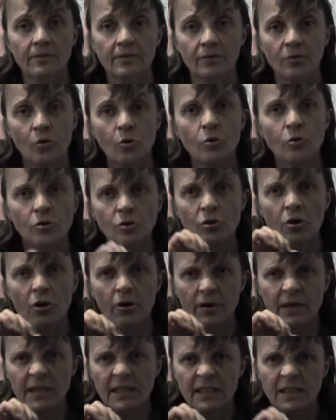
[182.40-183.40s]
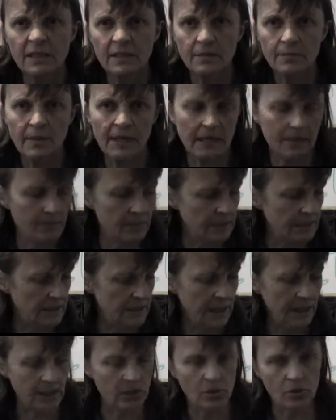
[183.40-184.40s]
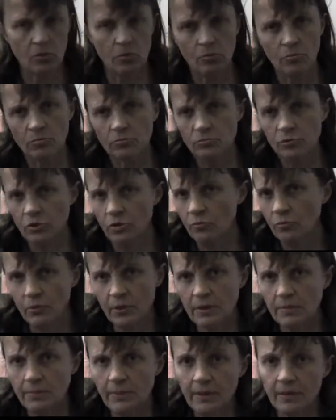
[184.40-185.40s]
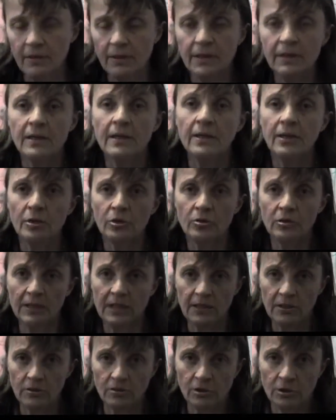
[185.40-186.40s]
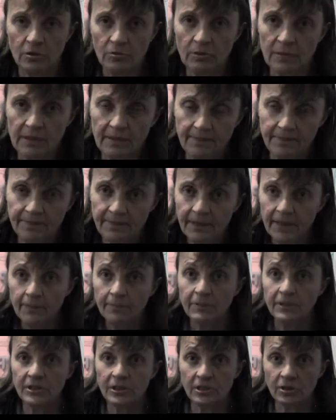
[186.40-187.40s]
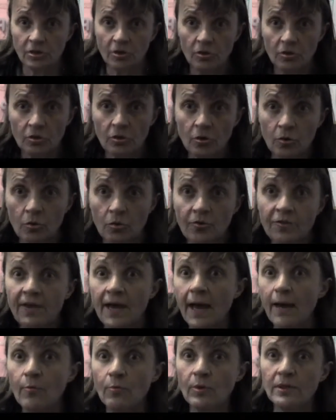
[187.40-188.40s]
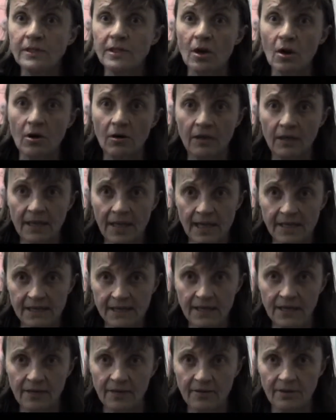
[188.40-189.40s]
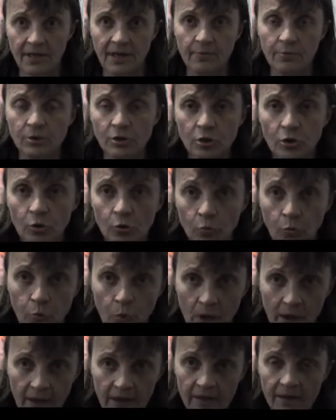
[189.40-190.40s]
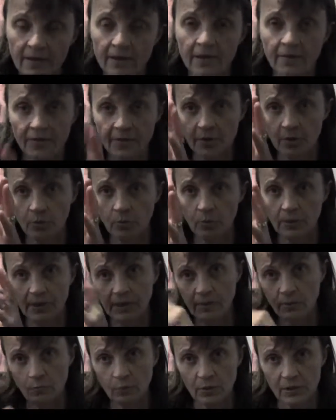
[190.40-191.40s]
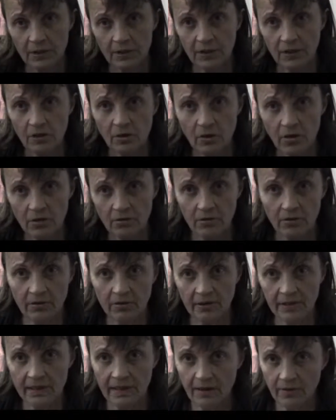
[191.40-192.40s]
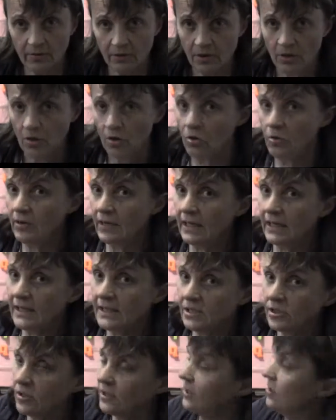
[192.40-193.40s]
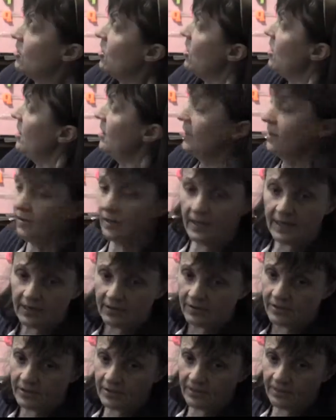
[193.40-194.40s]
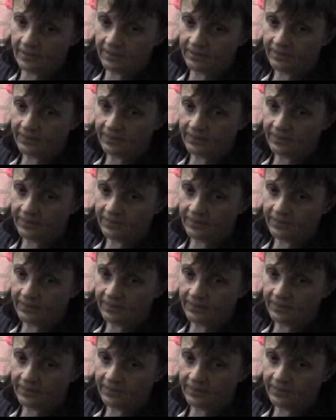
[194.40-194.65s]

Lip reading: those are easy to make mistakes, so don't worry about it. You'll get used to it. But just so you know, that was our last letter. That was qua, the queen with the long, long gown. Okay, let's look at all our letters.